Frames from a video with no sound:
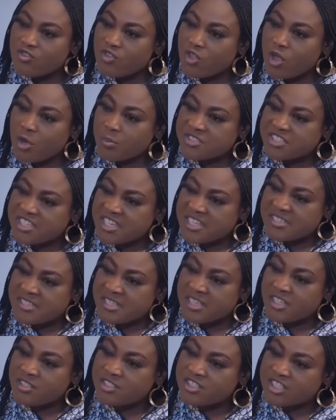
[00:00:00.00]
Stop
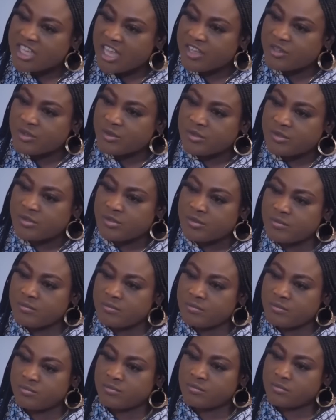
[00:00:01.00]
chasing shadows.
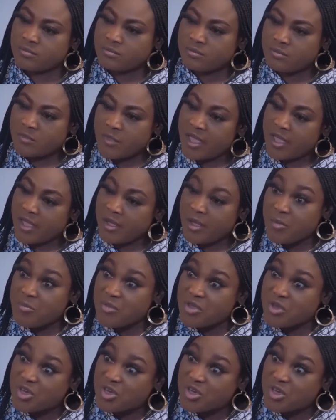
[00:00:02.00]
Eh?